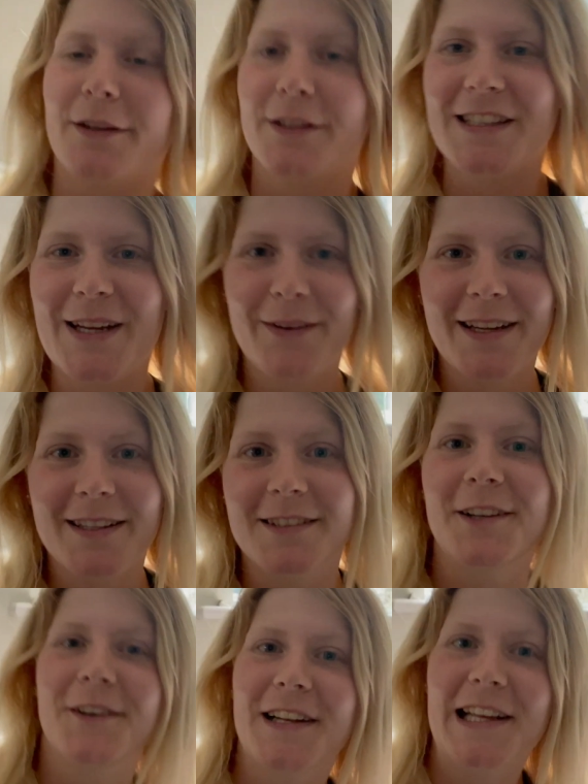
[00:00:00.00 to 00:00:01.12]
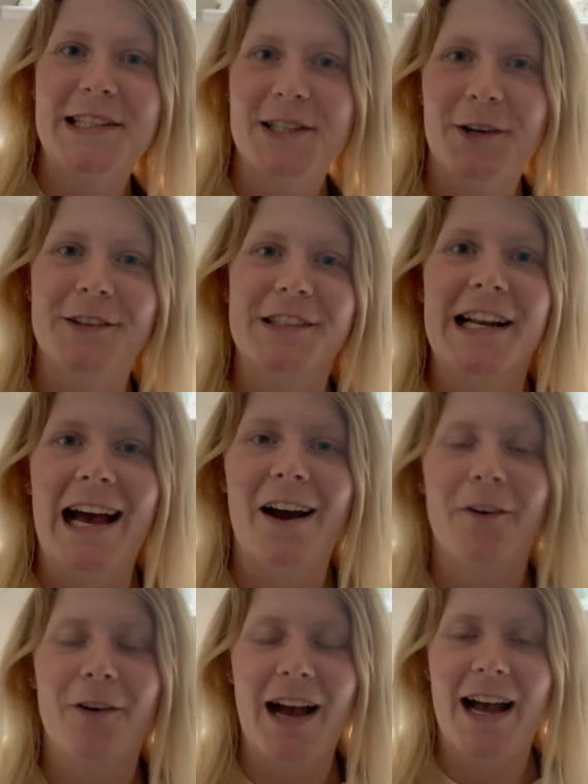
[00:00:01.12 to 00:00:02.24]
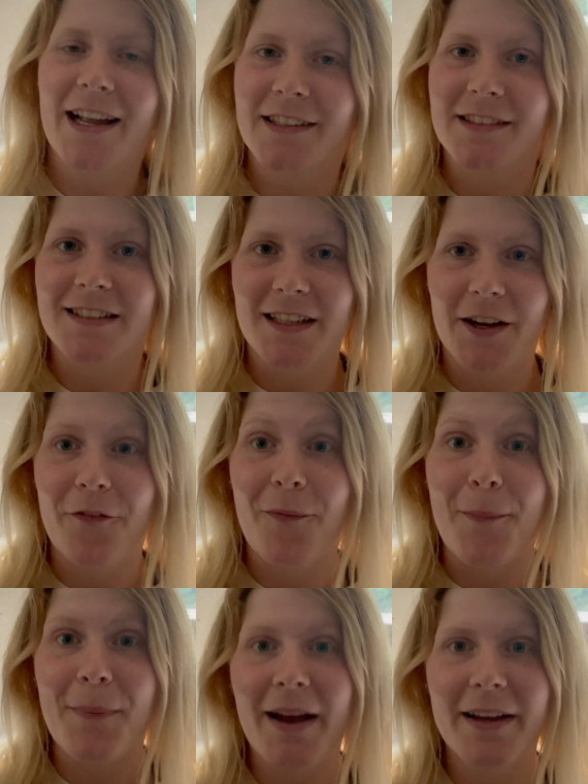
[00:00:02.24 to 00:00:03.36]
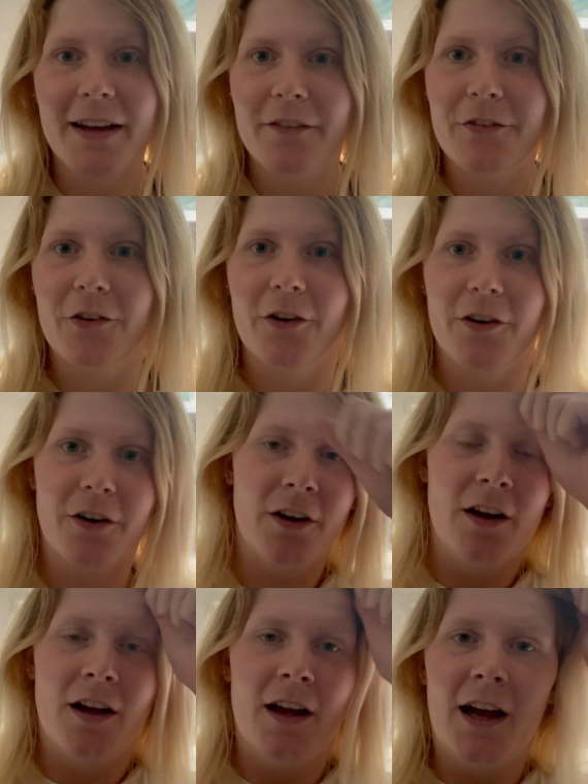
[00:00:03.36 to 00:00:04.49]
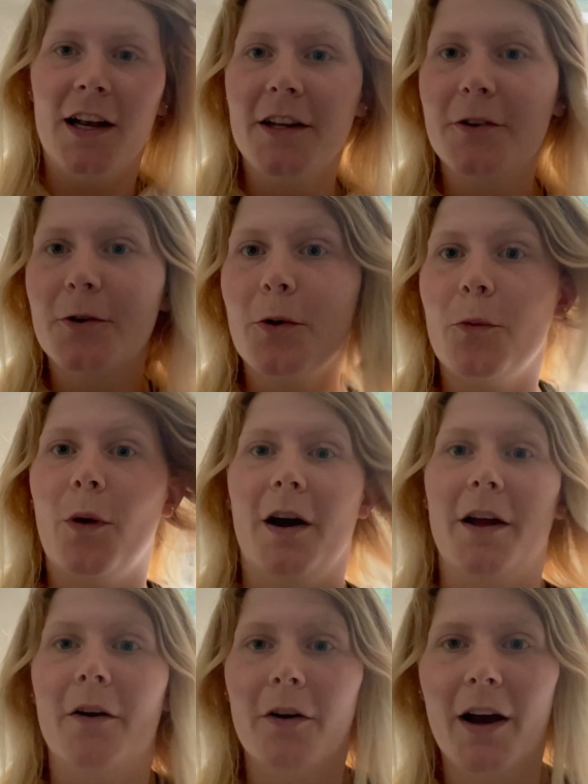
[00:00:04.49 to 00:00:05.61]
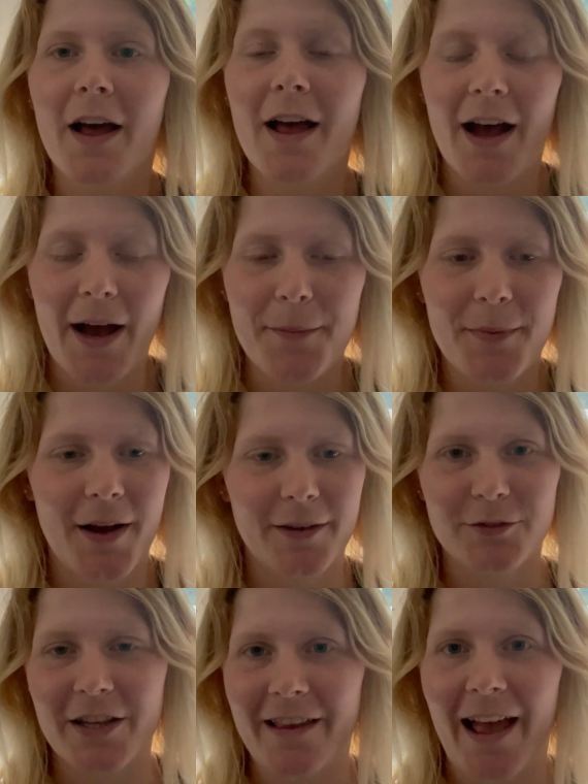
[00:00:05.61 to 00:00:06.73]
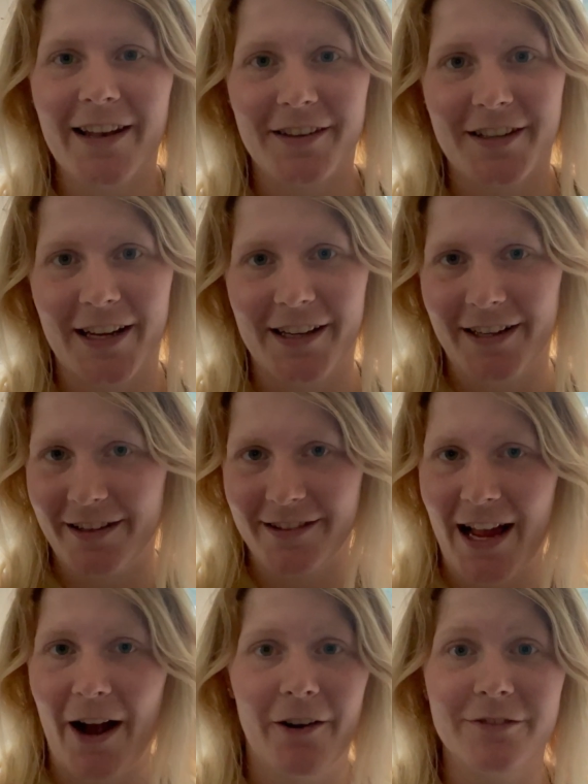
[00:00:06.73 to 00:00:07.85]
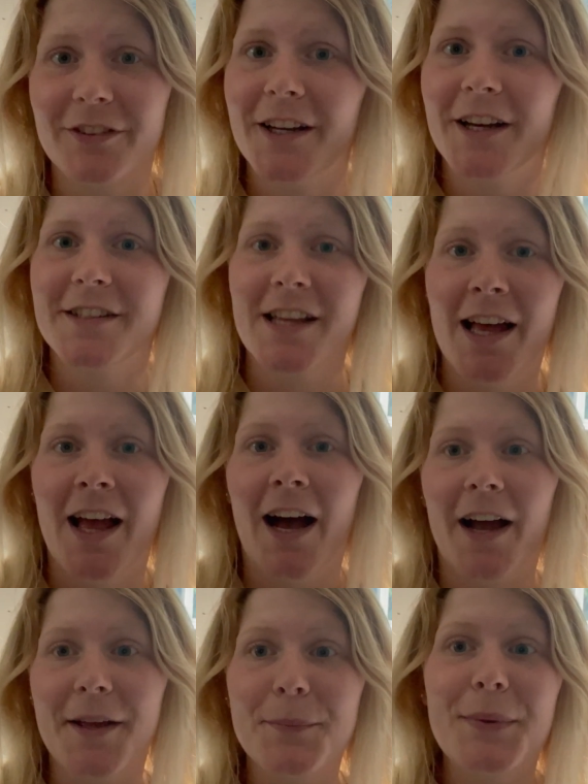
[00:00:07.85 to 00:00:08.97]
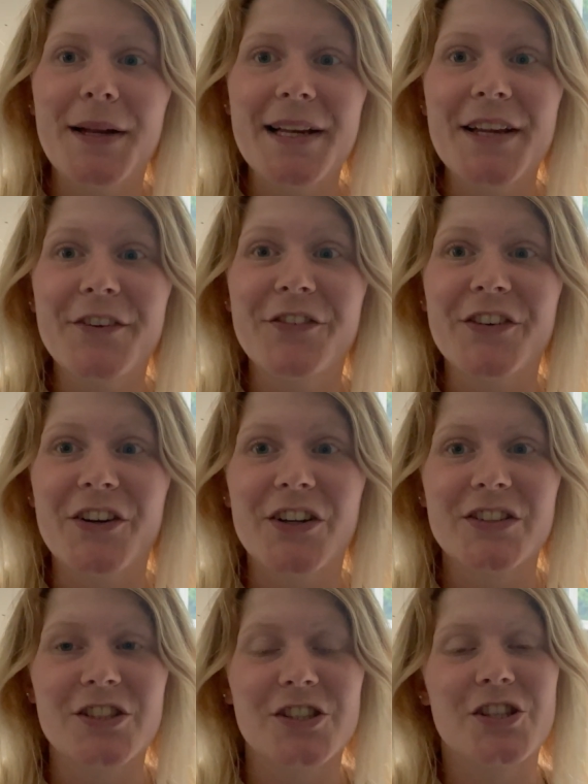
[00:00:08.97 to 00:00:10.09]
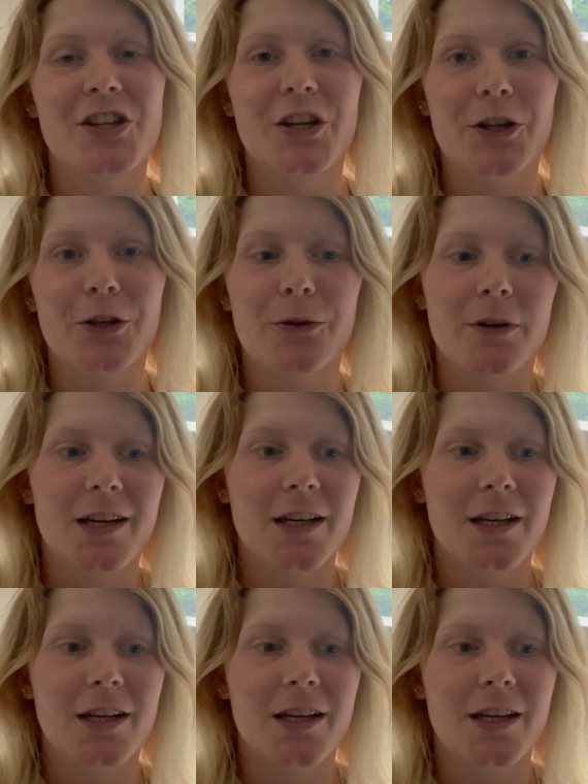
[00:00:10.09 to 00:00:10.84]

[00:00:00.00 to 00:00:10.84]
So it's a lot later on now and I've been back for a little while. I'm just editing this now and realised I completely forgot to